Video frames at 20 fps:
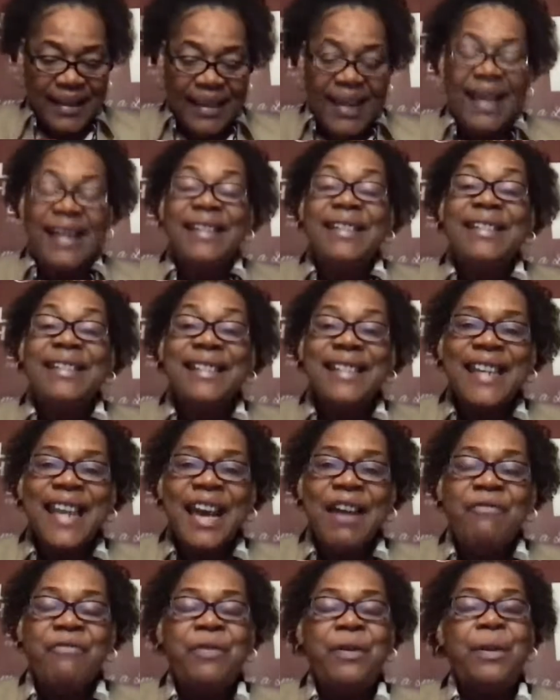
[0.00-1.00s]
can
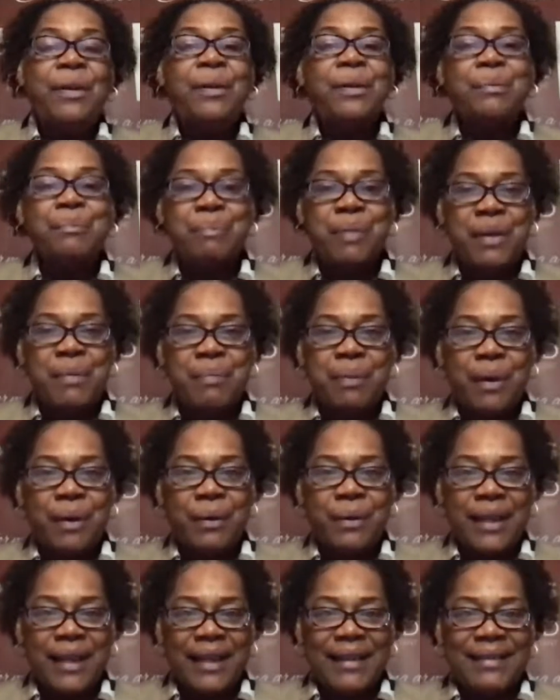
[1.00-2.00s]
never be
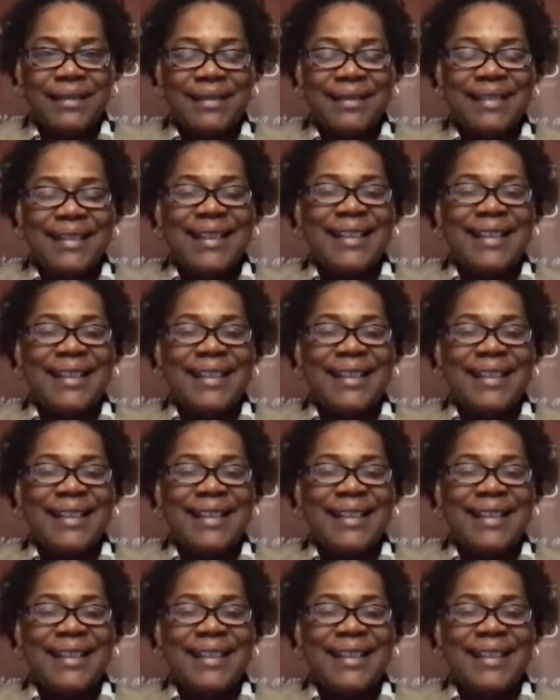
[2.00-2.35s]
broken.